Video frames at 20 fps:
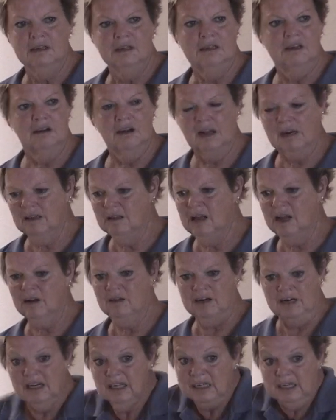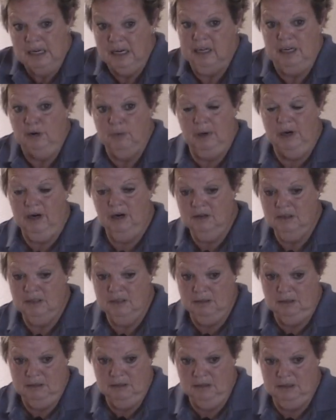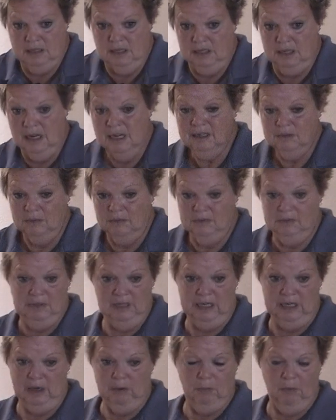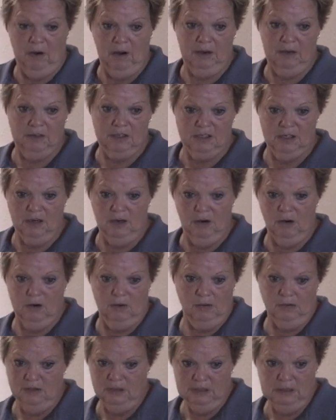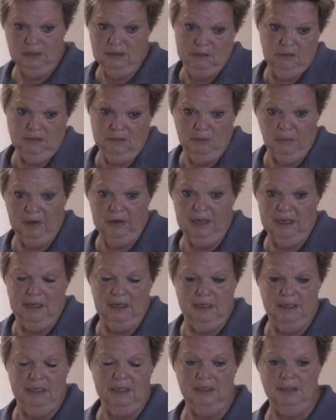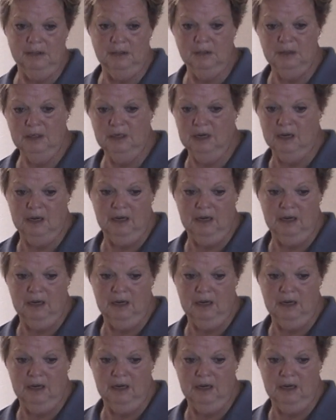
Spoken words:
You're not allowed in anywhere to get any water. So what are you going to do?